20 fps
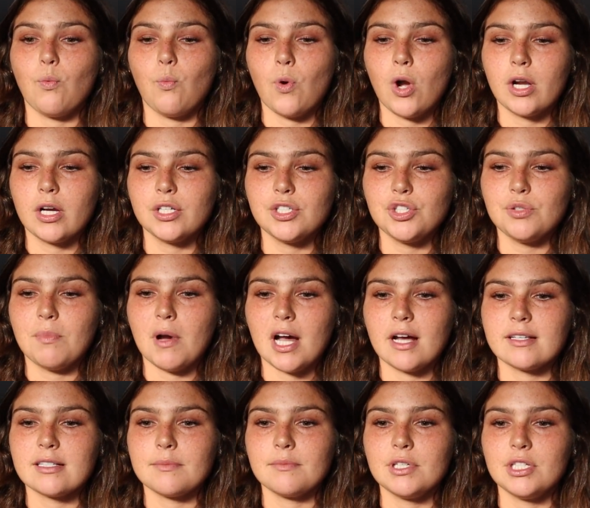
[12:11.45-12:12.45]
what could you
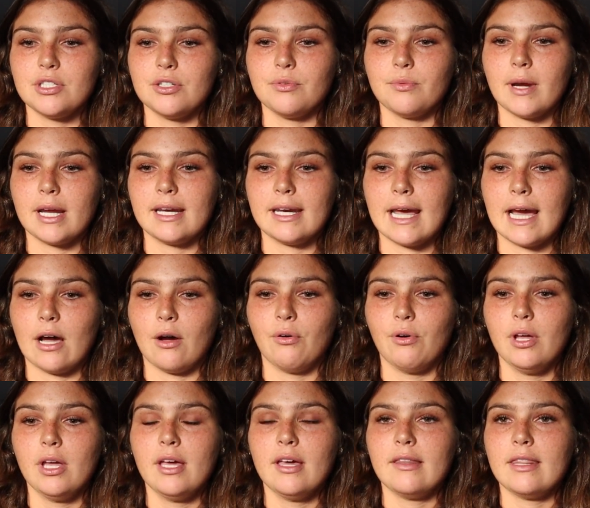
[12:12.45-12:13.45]
possibly do right now
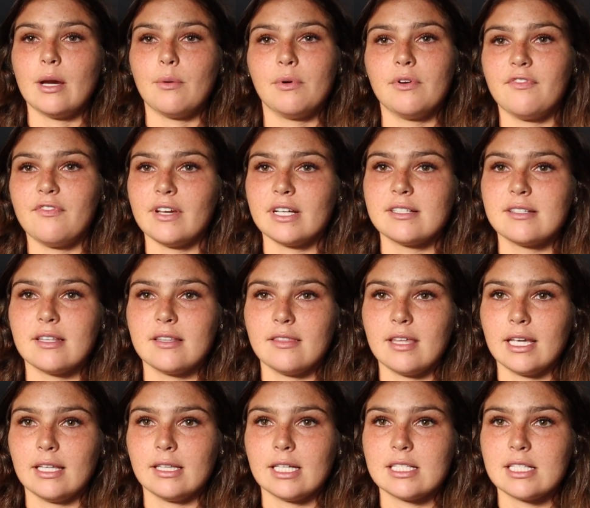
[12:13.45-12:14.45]
that would fix the
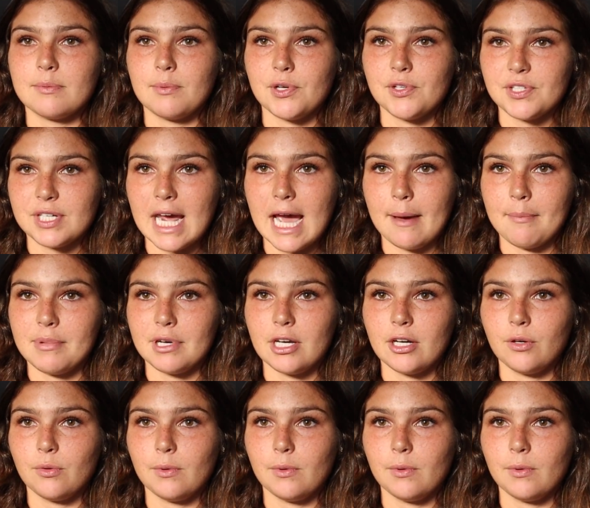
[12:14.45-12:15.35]
thing that's supposed to happen in a